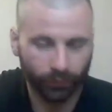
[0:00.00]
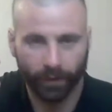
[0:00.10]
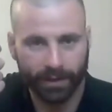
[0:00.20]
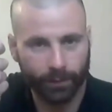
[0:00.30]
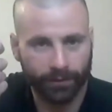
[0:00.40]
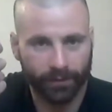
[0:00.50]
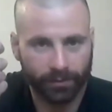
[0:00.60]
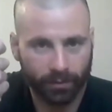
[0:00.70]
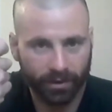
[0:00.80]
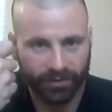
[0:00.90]
for anywhere for
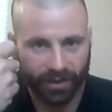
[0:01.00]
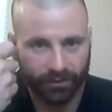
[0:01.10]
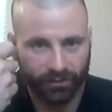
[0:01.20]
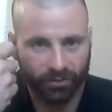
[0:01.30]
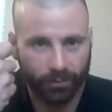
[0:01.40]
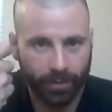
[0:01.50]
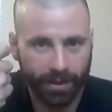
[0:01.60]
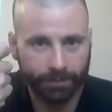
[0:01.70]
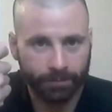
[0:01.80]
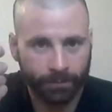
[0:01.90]
30 seconds to a
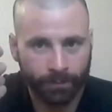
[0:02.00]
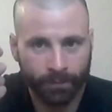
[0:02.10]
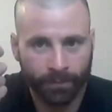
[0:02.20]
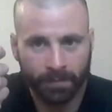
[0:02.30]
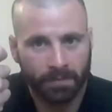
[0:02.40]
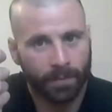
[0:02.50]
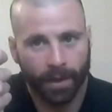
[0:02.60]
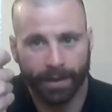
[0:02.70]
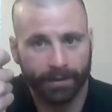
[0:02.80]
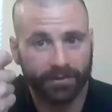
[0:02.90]
minute,
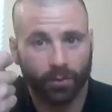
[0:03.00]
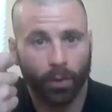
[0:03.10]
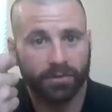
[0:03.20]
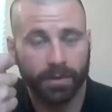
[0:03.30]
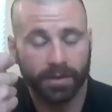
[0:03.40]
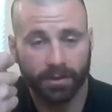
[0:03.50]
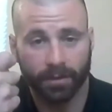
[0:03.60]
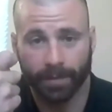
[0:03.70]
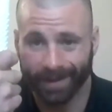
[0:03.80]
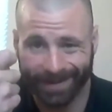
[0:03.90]
and it's going to be
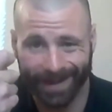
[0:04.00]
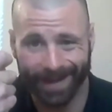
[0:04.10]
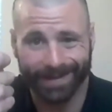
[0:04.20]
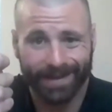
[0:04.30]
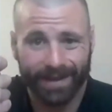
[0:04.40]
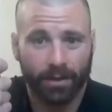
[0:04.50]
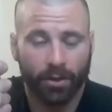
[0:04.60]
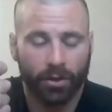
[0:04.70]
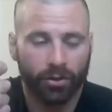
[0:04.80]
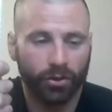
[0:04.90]
good. But again,
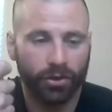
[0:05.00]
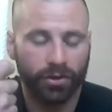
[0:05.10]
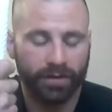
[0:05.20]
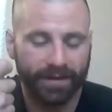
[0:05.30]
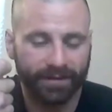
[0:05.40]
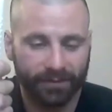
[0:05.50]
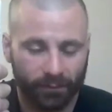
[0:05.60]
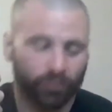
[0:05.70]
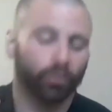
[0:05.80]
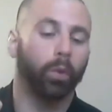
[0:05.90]

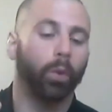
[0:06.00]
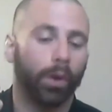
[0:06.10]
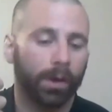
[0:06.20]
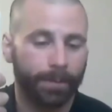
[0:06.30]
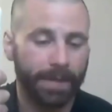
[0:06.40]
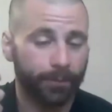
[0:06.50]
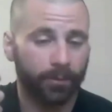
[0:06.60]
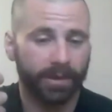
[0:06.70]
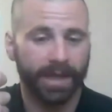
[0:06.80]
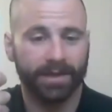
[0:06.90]
where
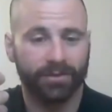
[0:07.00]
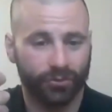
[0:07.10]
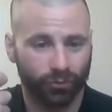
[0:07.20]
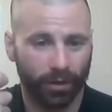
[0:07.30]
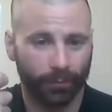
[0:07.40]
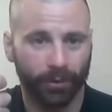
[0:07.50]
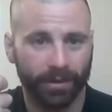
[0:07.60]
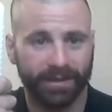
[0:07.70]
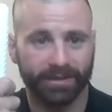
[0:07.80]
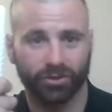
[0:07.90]
people get into trouble
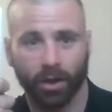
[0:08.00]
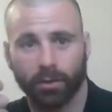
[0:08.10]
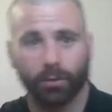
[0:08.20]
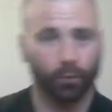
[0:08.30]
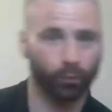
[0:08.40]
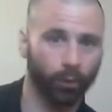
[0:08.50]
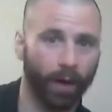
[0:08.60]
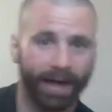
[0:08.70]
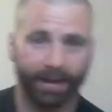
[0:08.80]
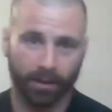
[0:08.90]
is they start
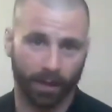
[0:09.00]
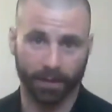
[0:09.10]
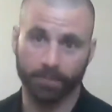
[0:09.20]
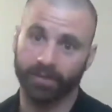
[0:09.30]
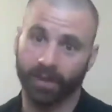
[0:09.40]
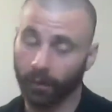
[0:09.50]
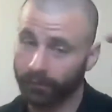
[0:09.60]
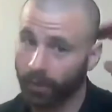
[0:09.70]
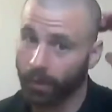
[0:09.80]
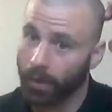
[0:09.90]
ranking on themselves.